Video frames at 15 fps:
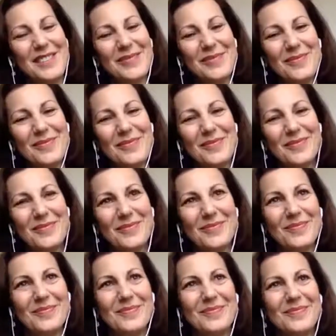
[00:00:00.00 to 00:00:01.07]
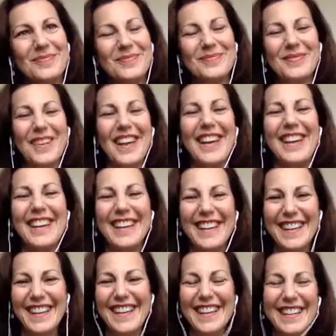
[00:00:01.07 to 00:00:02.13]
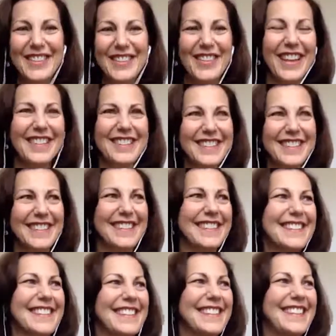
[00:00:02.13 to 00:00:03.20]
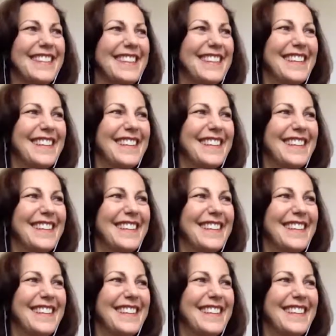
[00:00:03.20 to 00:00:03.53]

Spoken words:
Let's get a little backstory on that.